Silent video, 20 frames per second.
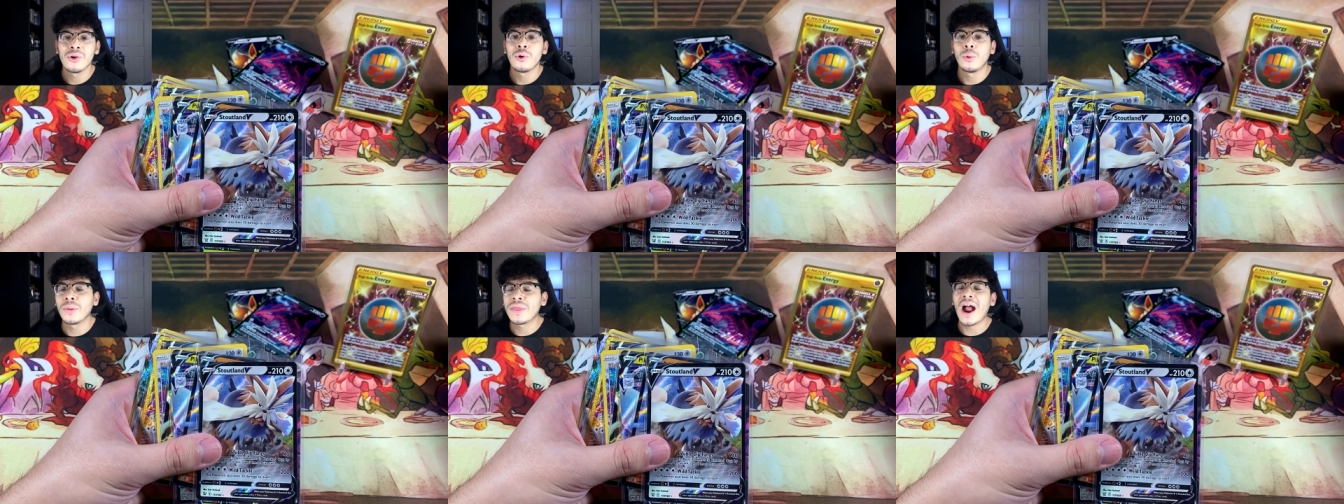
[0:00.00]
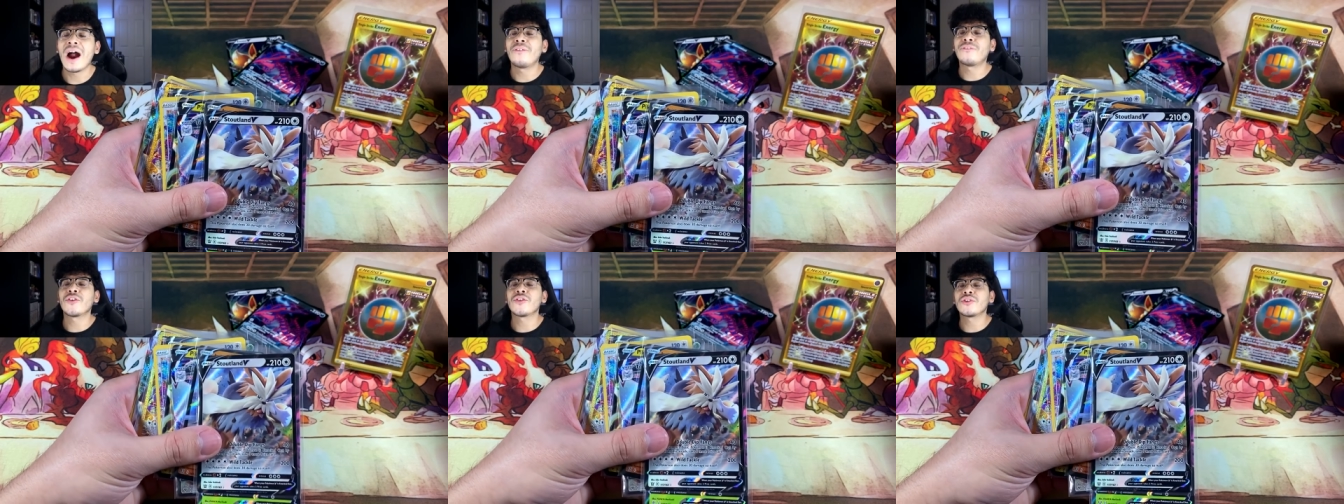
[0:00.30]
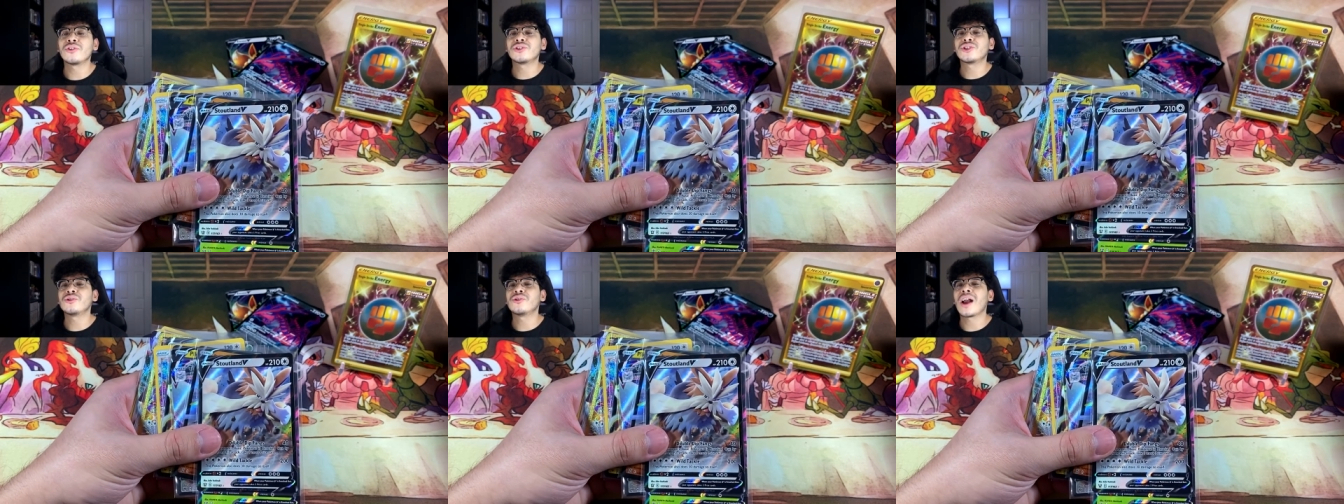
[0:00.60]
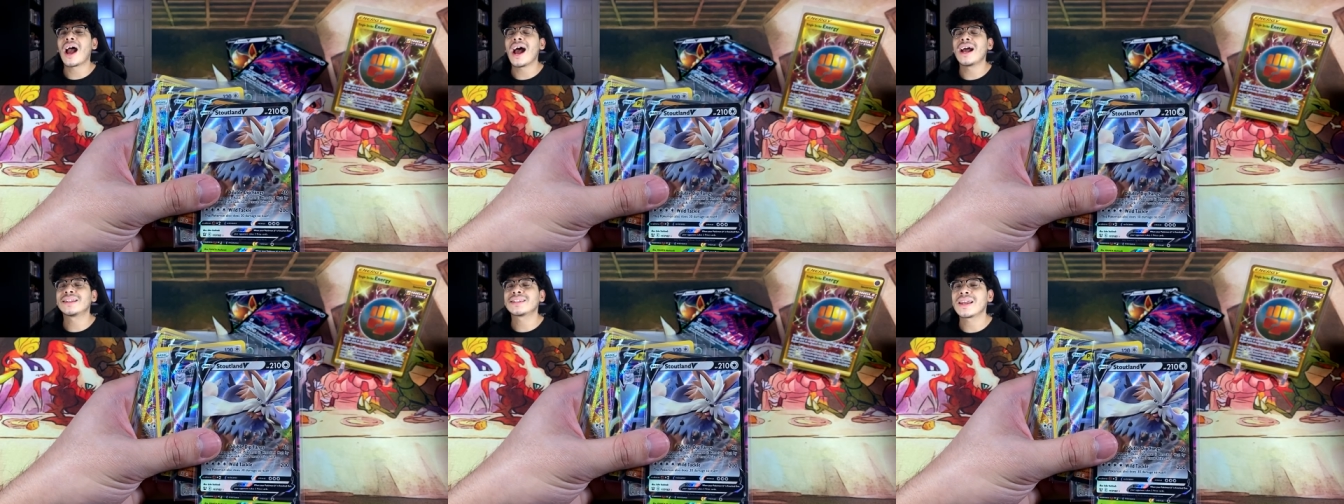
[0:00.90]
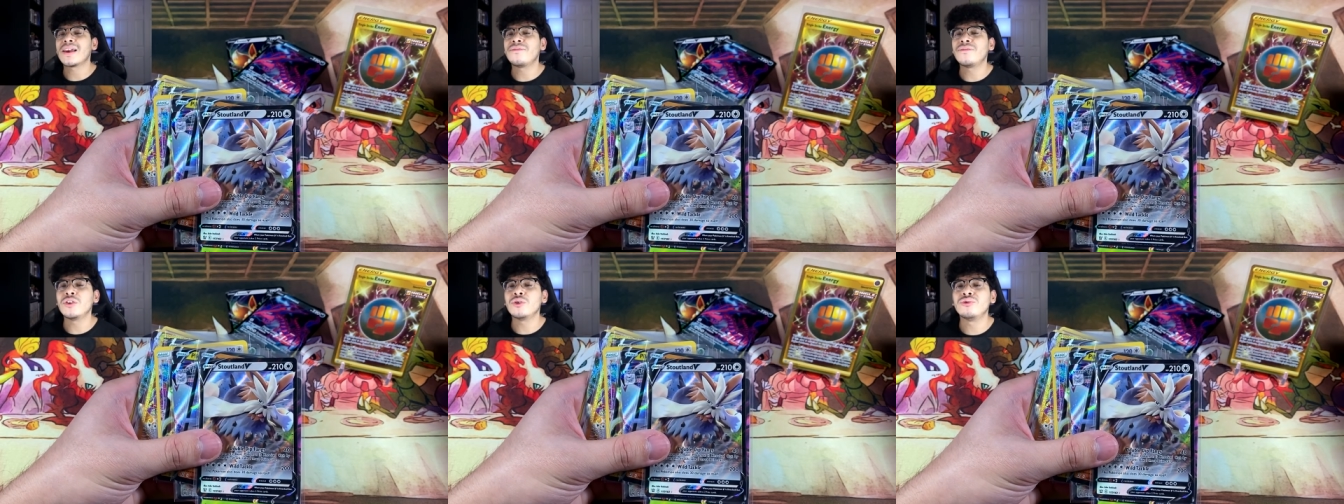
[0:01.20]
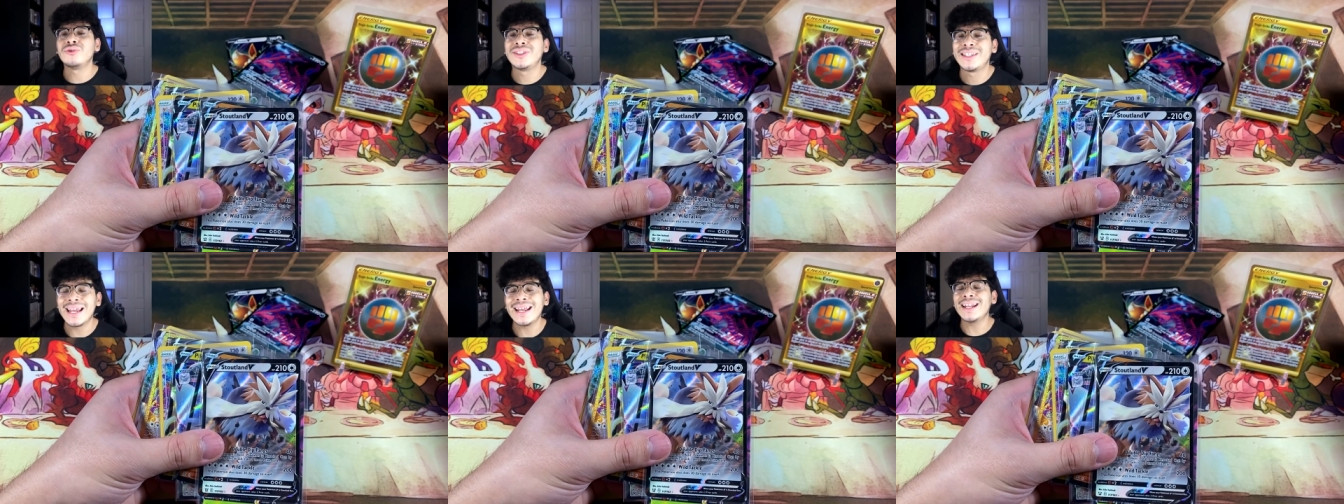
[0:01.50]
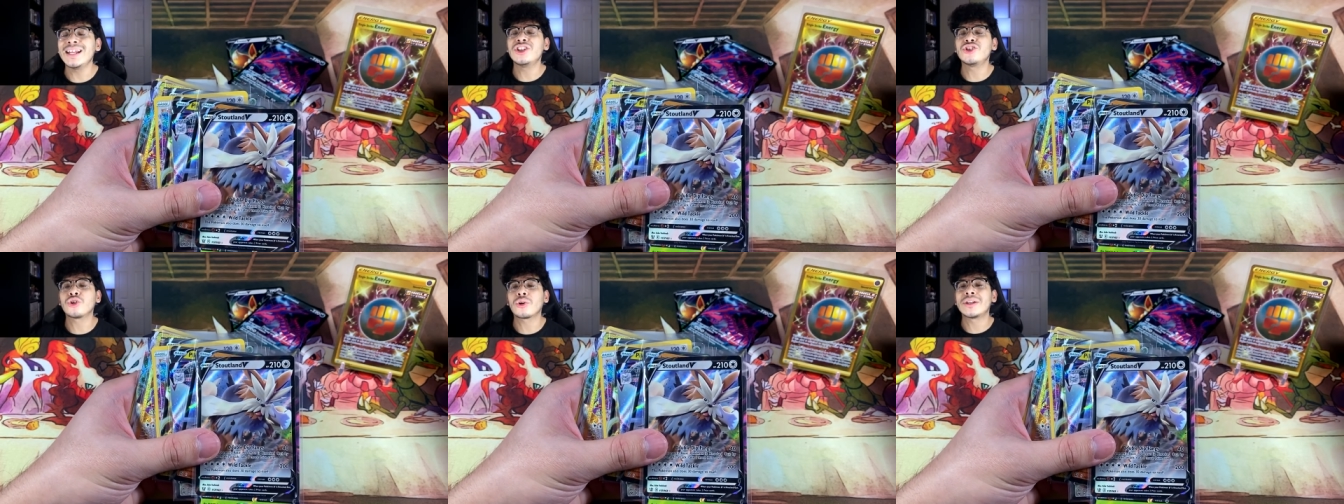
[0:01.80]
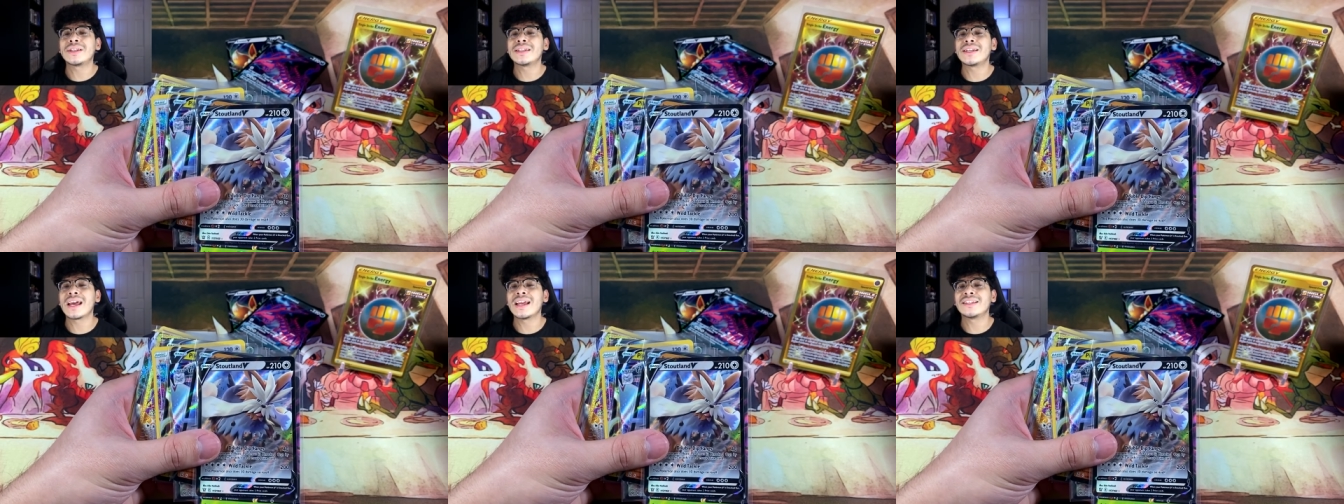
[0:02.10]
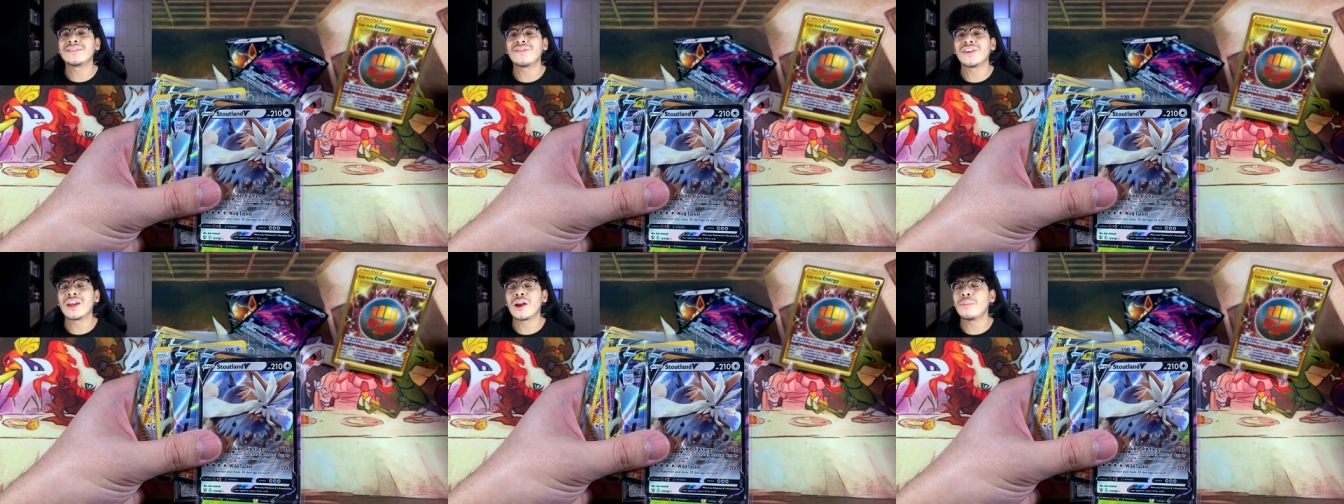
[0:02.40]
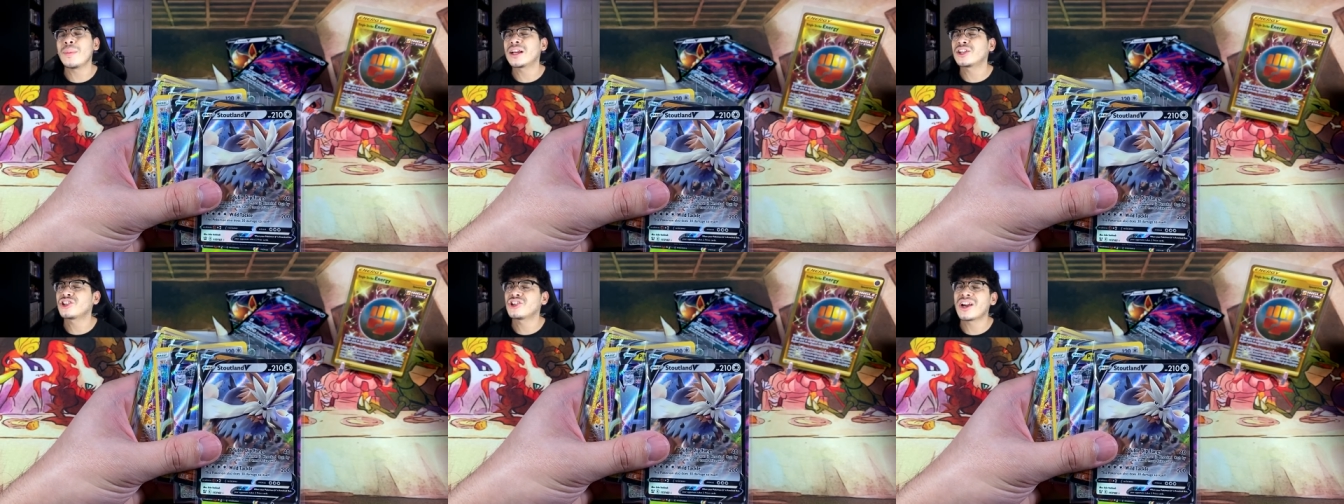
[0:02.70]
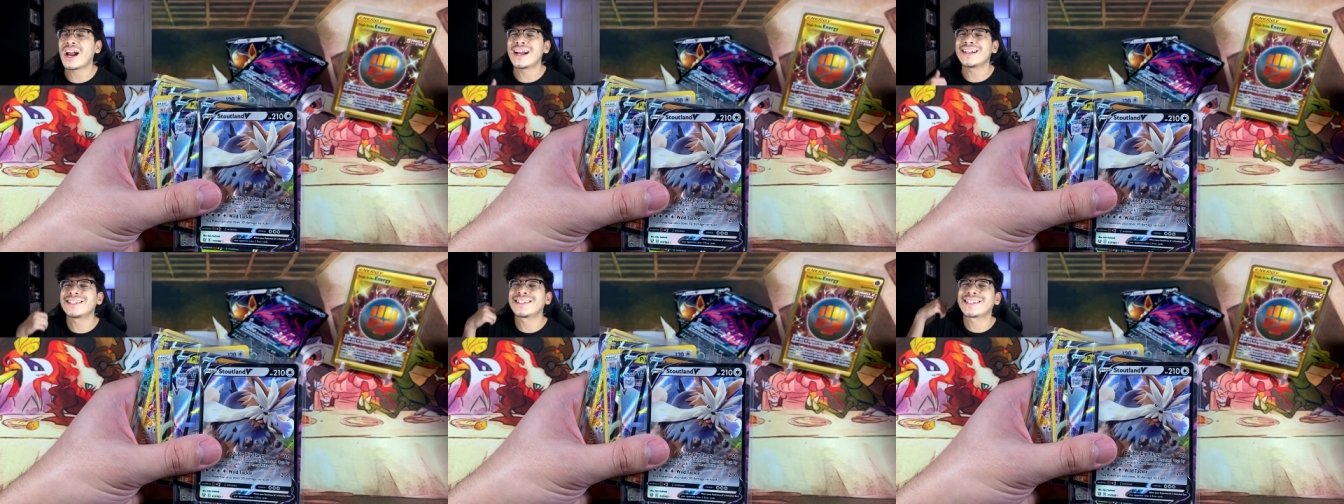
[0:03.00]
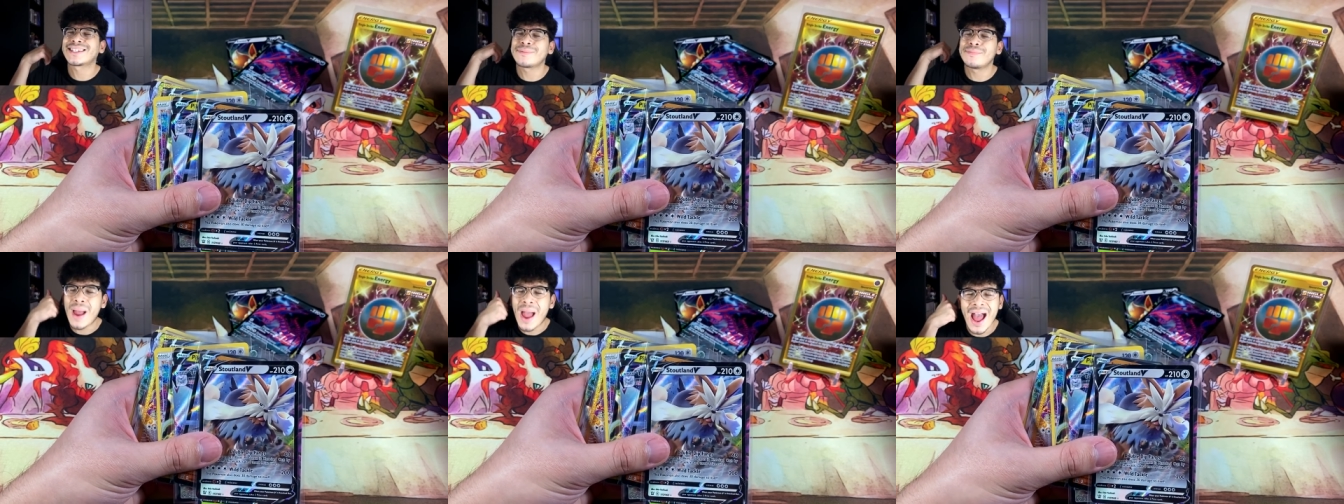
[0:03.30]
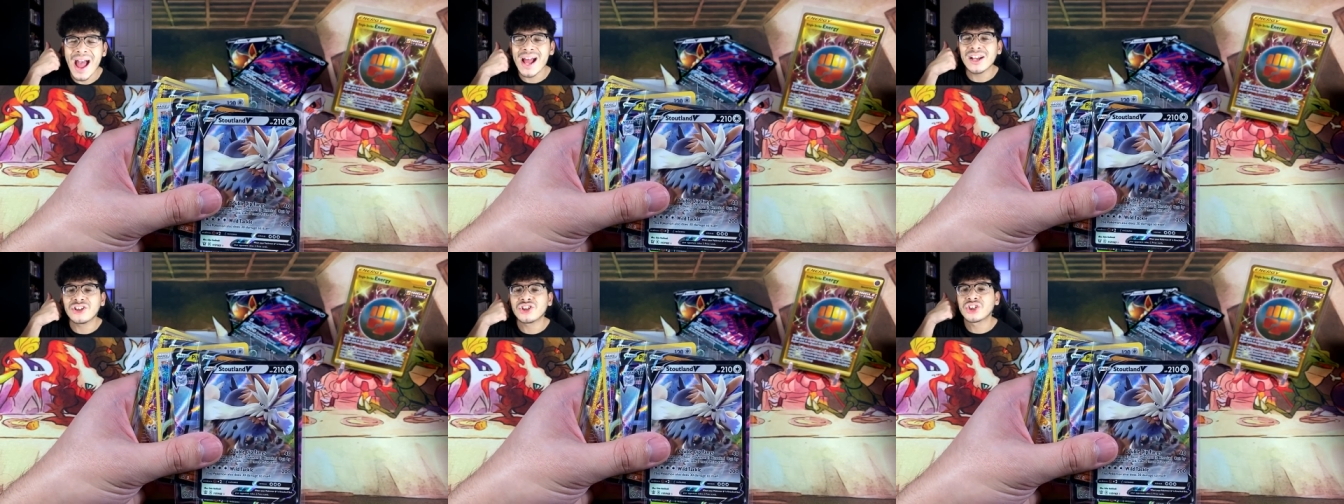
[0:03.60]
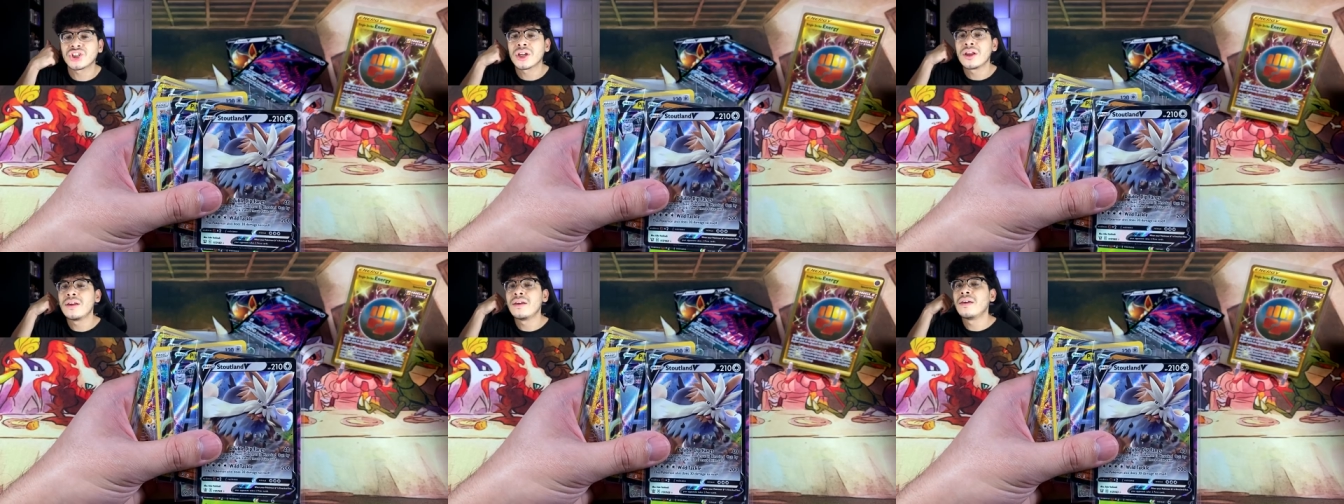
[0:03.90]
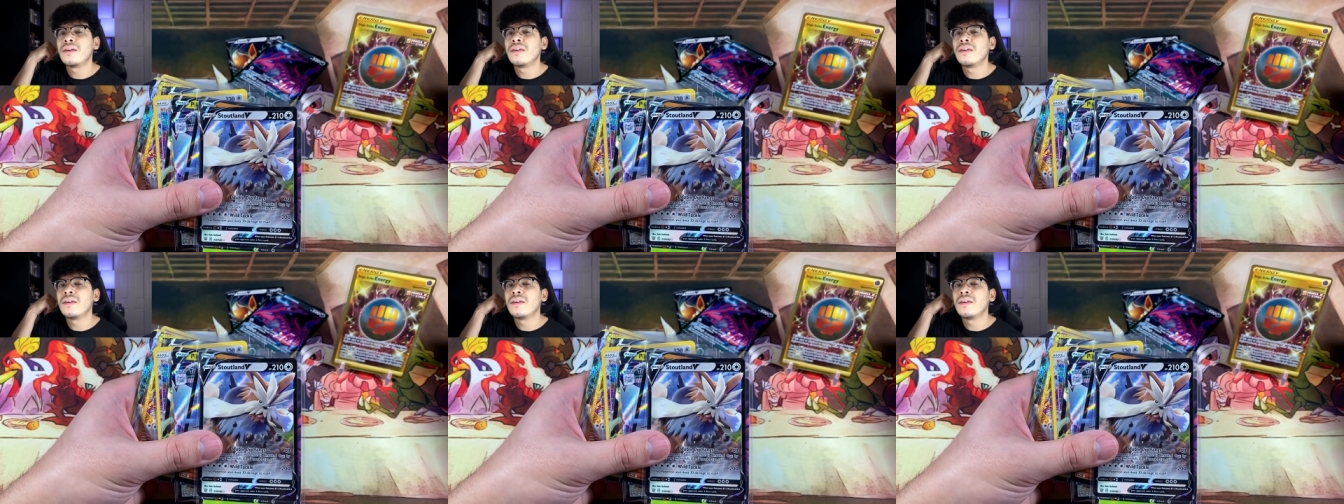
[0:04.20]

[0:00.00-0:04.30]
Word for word: Without further ado, guys, if you did enjoy today's video, make sure you guys smash